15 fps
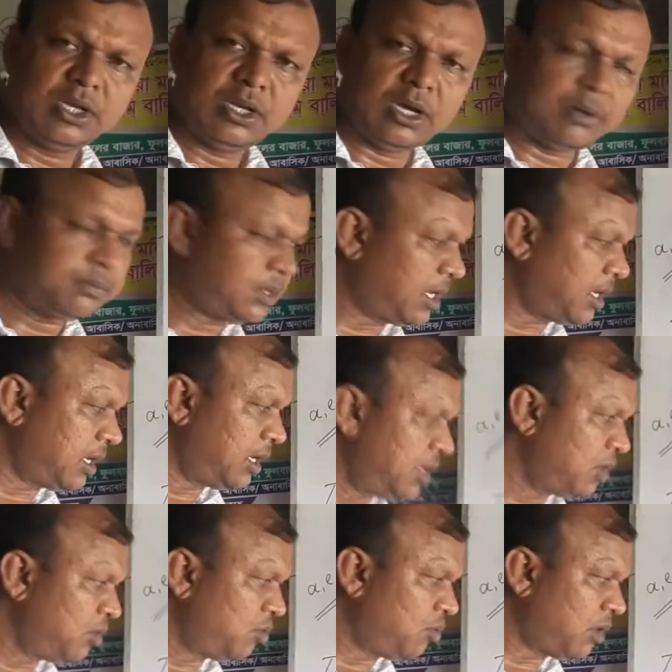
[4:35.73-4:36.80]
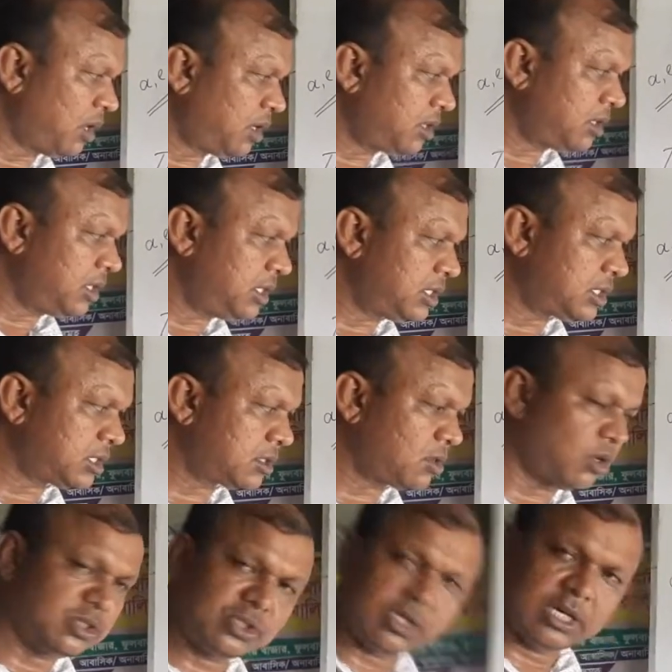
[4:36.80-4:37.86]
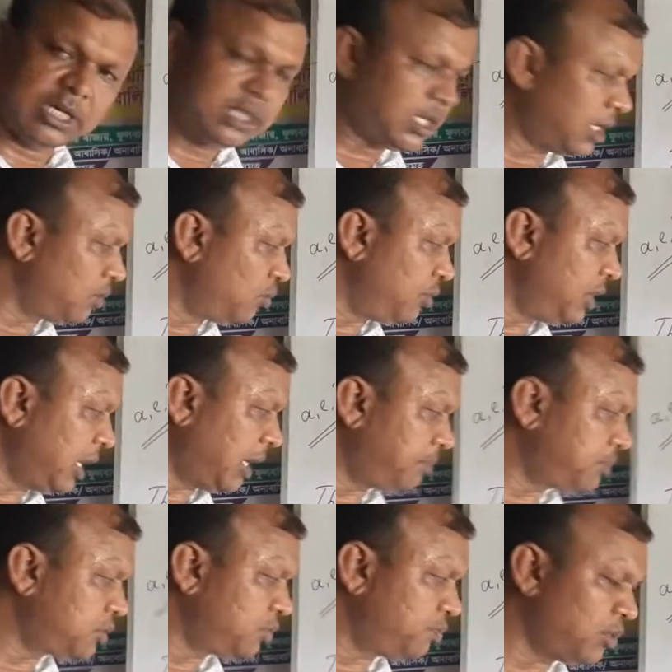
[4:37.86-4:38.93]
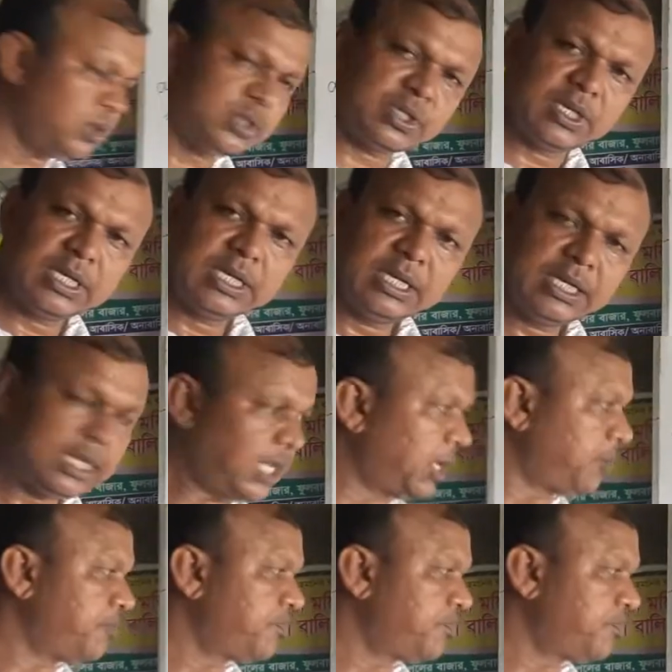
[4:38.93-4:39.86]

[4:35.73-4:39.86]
of the word is consonant, then we have to put A.